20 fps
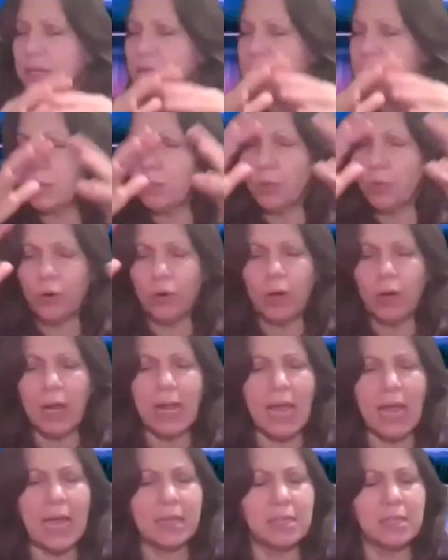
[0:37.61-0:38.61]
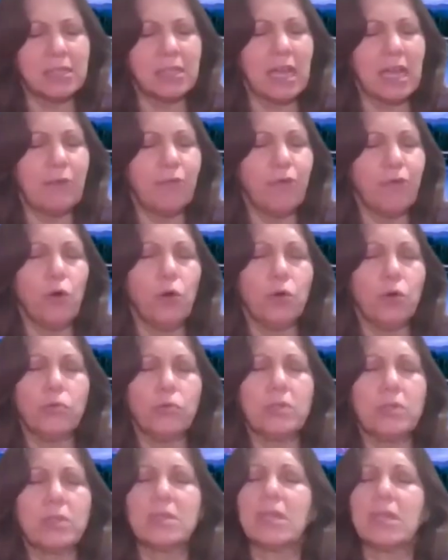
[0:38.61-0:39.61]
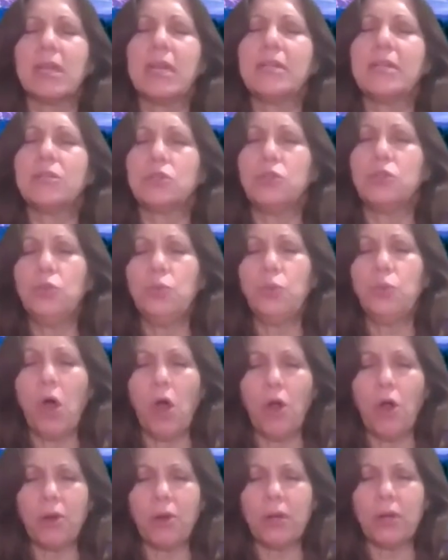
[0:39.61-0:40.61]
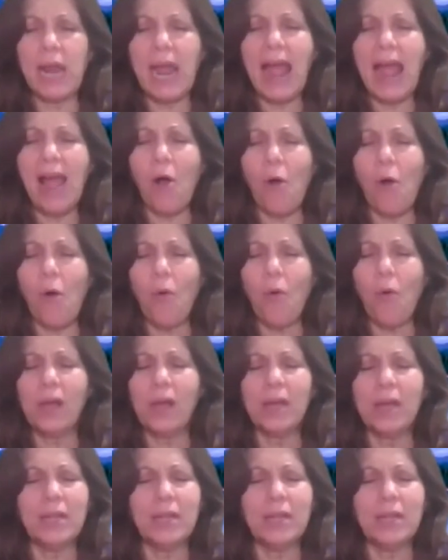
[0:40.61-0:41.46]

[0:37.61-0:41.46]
They were as diverse as you are now.